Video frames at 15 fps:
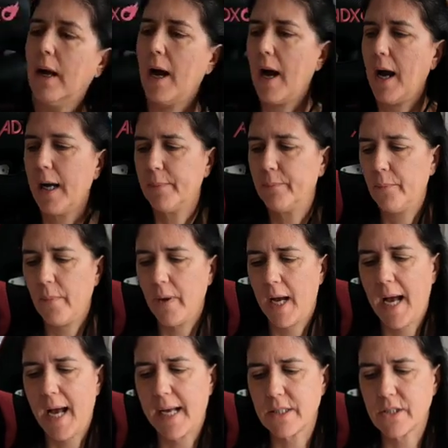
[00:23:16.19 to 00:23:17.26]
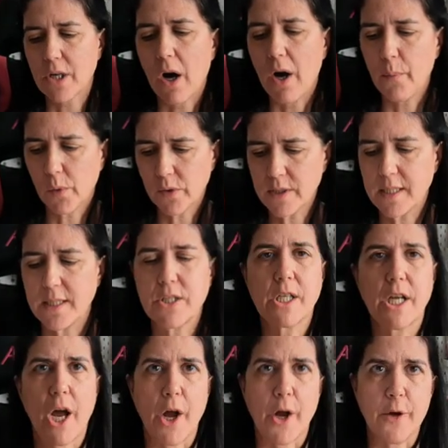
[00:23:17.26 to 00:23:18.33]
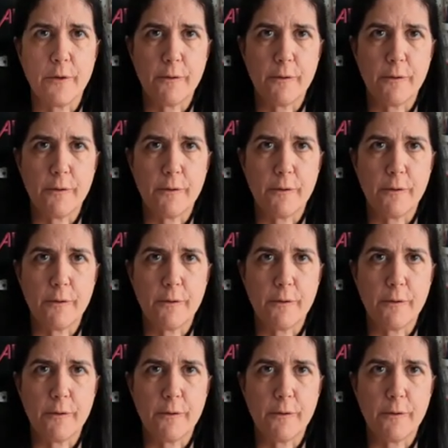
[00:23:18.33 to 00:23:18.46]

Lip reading: And I wanted to go